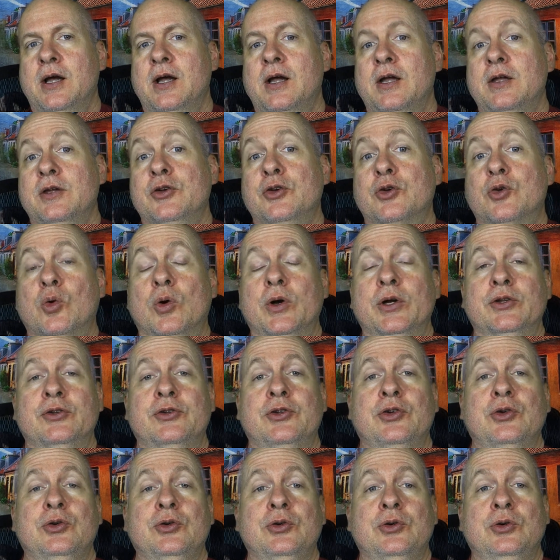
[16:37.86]
You're going
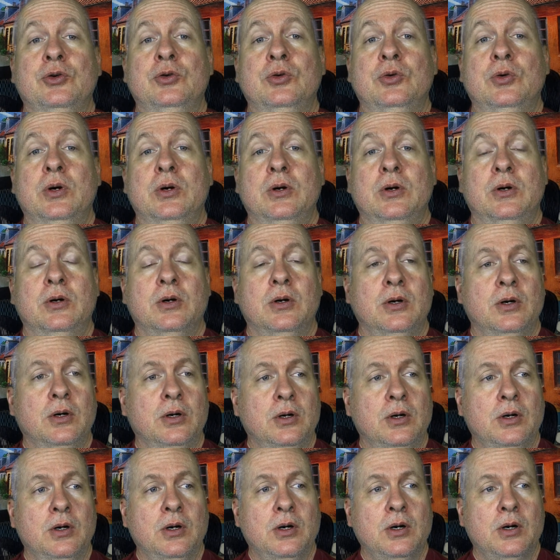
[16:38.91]
to
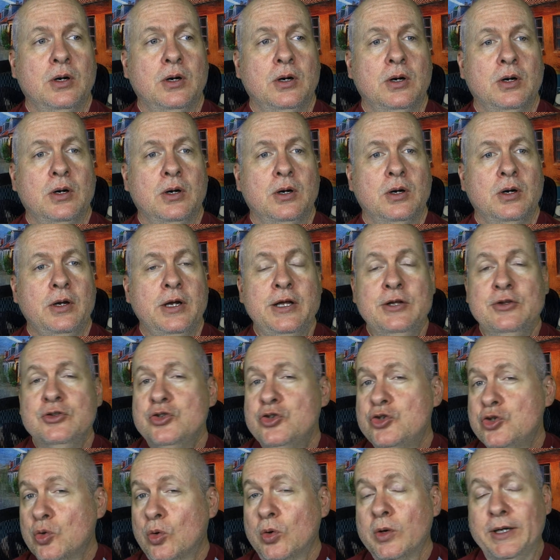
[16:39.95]

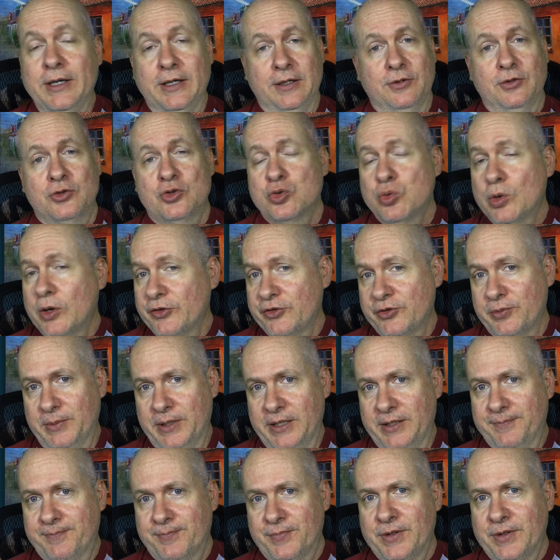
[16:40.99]
enjoy it. Trust me.